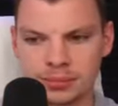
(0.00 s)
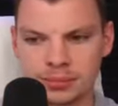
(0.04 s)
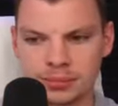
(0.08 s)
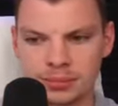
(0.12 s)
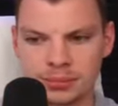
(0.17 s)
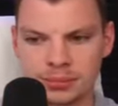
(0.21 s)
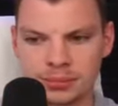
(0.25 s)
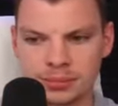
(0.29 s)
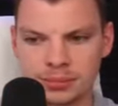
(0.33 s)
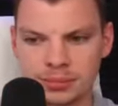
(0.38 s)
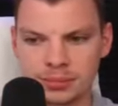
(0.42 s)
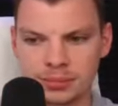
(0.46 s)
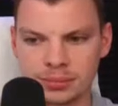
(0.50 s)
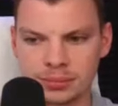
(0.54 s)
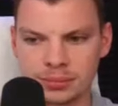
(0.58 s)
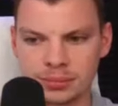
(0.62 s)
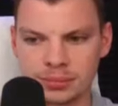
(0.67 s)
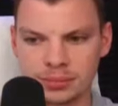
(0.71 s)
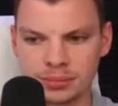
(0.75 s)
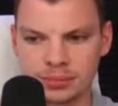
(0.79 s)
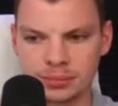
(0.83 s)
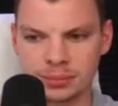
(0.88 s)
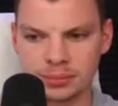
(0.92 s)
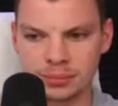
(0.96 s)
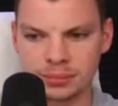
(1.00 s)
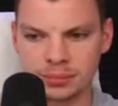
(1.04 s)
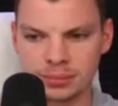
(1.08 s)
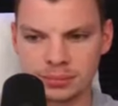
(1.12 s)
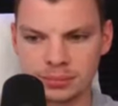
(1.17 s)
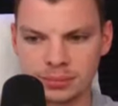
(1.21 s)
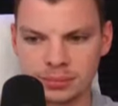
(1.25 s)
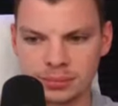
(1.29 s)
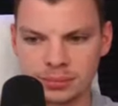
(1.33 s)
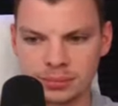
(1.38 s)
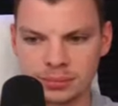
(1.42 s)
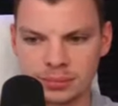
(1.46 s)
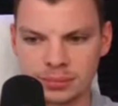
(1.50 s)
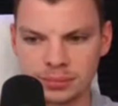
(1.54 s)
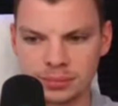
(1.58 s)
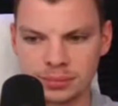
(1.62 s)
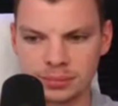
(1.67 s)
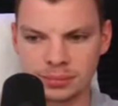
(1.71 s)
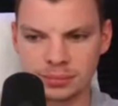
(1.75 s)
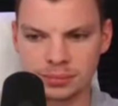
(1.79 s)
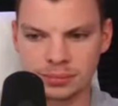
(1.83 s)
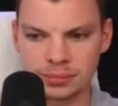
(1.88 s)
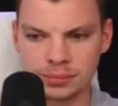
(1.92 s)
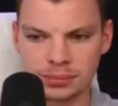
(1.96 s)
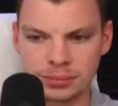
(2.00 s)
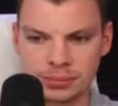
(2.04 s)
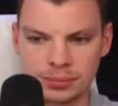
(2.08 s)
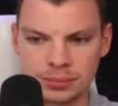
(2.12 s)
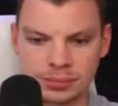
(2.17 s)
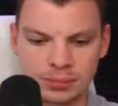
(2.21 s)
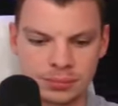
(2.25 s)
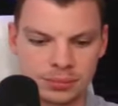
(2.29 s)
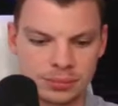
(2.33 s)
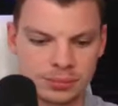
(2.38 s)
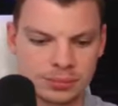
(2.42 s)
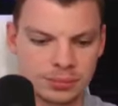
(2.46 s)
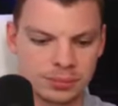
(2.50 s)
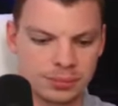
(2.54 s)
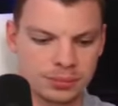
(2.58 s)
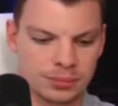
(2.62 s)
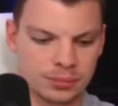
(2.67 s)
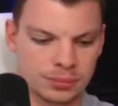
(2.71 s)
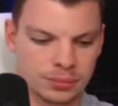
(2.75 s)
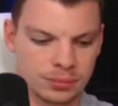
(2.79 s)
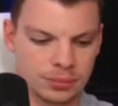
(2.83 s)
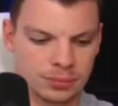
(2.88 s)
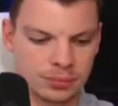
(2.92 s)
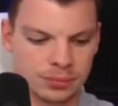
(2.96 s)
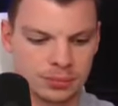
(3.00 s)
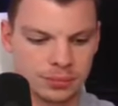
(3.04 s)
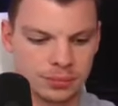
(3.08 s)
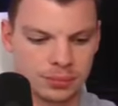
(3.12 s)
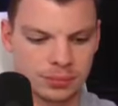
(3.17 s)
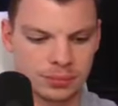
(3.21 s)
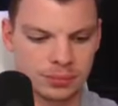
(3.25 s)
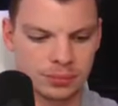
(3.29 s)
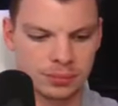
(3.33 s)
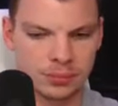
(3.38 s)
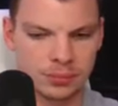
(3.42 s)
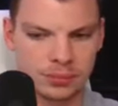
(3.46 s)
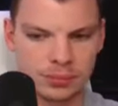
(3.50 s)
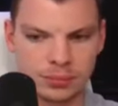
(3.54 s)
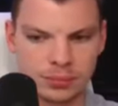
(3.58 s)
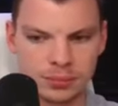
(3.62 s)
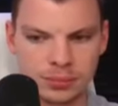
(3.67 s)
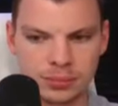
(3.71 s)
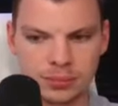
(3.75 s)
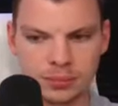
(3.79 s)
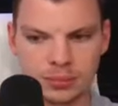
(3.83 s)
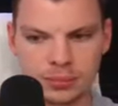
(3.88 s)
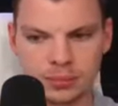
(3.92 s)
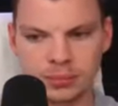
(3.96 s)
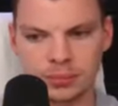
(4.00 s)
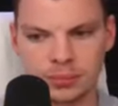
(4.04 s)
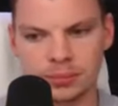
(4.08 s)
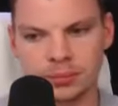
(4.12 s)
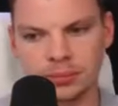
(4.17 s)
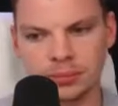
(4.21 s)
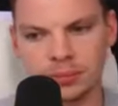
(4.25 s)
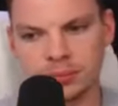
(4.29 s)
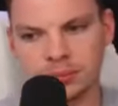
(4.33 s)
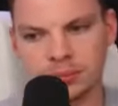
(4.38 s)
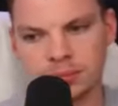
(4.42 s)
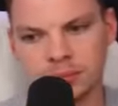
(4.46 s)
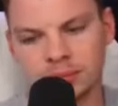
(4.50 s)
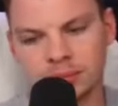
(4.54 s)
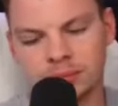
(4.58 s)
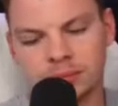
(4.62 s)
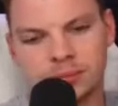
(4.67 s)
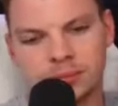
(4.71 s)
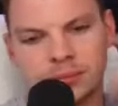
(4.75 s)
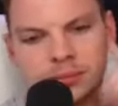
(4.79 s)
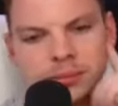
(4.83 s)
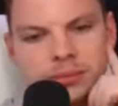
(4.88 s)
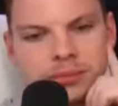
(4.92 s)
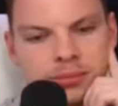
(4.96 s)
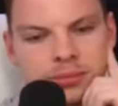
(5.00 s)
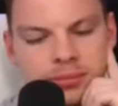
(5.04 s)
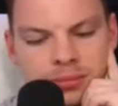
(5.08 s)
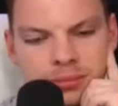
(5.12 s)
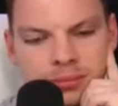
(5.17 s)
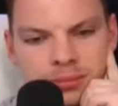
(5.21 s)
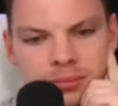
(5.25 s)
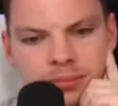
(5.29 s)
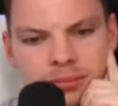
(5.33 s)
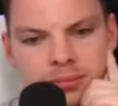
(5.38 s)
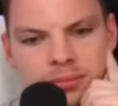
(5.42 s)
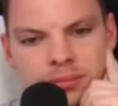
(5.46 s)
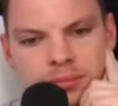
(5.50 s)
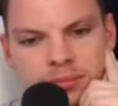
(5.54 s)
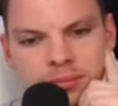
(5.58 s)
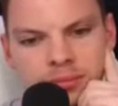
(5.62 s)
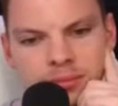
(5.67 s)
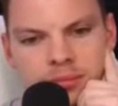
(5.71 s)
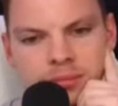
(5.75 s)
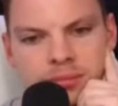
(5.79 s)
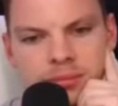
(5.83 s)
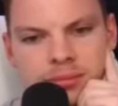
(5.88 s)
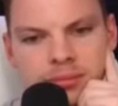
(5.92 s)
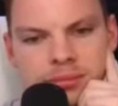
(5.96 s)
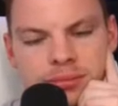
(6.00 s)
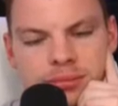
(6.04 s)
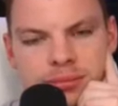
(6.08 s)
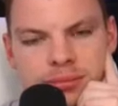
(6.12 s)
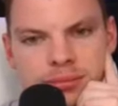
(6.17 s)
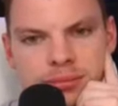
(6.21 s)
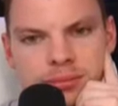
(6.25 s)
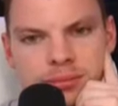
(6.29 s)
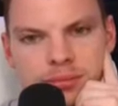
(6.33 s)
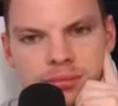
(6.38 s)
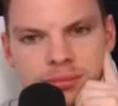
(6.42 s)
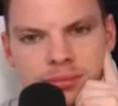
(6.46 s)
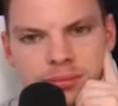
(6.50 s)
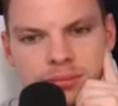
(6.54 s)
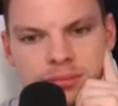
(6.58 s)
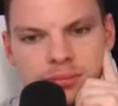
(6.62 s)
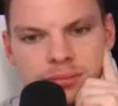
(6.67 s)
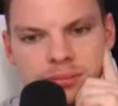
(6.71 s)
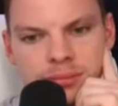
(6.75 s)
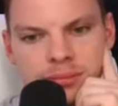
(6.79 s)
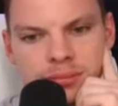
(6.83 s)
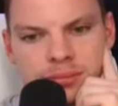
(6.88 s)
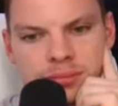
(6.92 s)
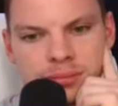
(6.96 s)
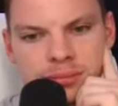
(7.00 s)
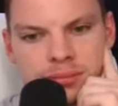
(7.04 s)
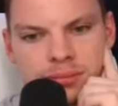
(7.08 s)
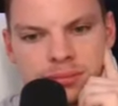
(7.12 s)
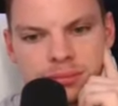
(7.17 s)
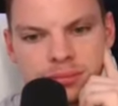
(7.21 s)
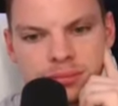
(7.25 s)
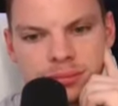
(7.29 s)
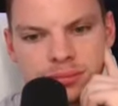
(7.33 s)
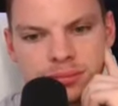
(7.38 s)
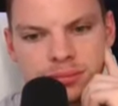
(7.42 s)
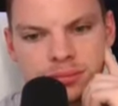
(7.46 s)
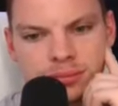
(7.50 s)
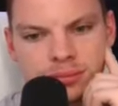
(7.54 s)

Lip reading: No words are spoken by the person on screen.